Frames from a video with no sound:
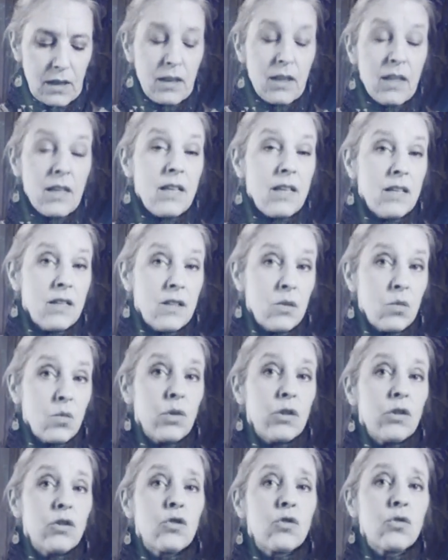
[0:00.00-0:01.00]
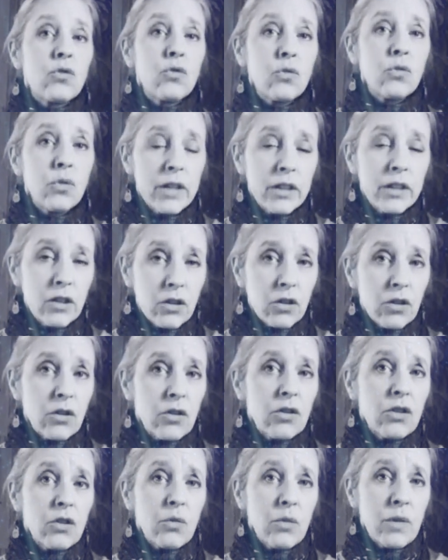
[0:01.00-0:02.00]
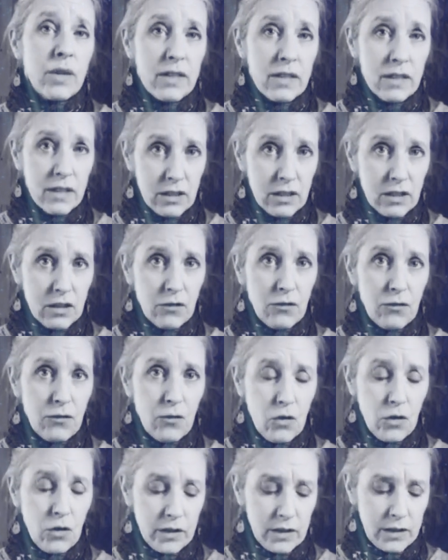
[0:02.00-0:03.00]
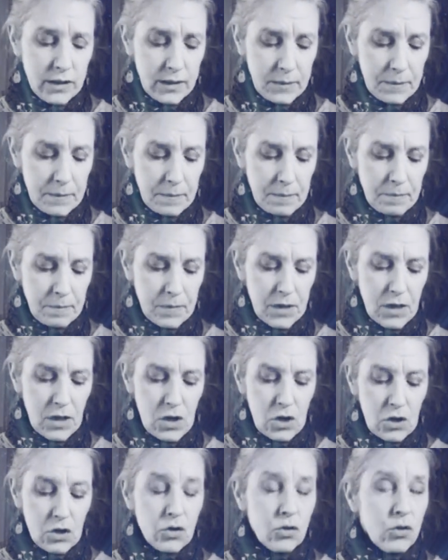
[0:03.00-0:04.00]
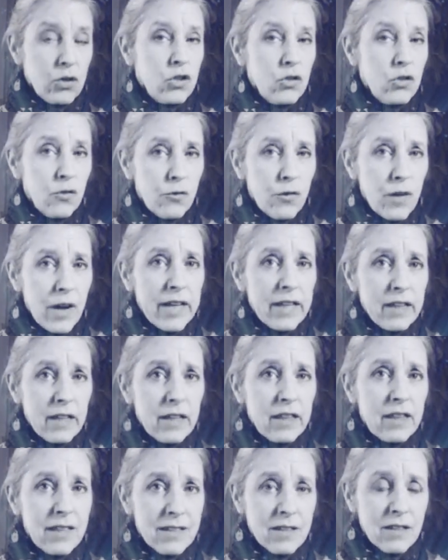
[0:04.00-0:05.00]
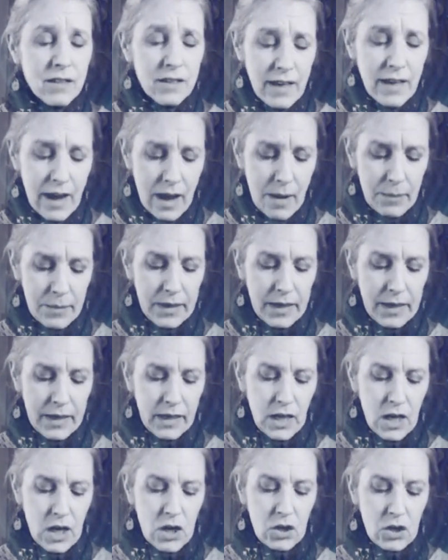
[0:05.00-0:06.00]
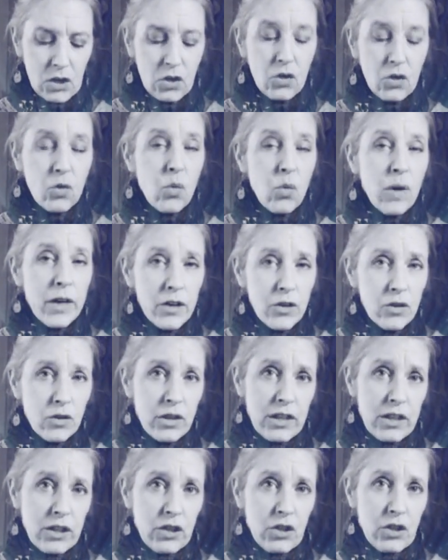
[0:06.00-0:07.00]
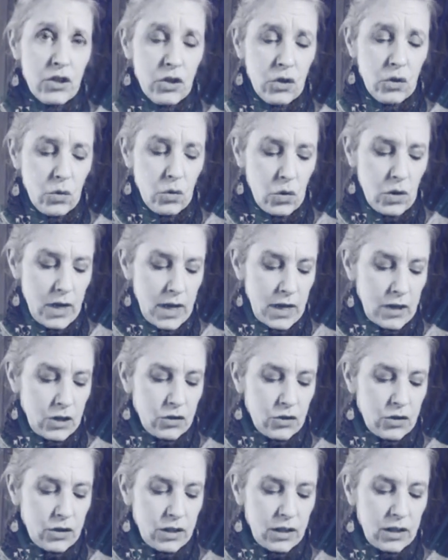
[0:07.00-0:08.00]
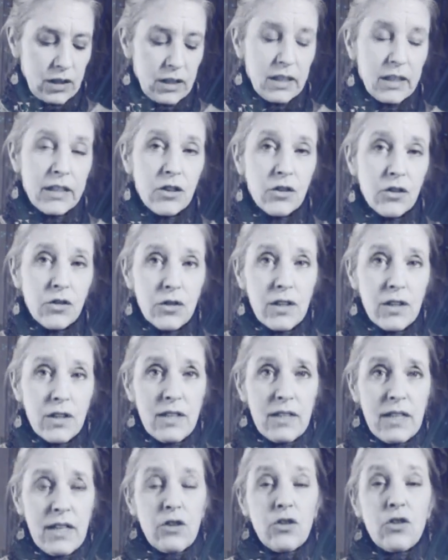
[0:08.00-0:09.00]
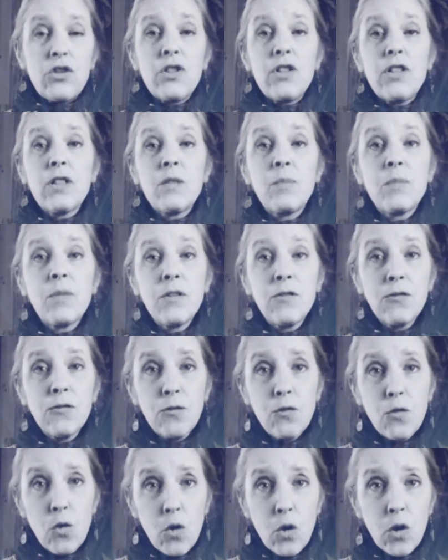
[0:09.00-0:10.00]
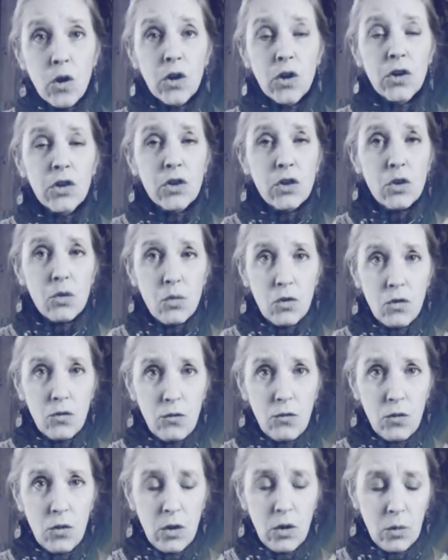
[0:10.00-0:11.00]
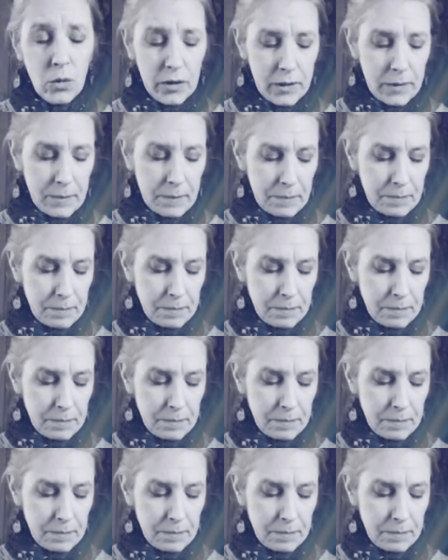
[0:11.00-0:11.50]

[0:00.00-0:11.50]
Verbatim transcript: These will trigger the resistive force. Should you find that this is happening, do what you need to do to clear these energies before you move forward.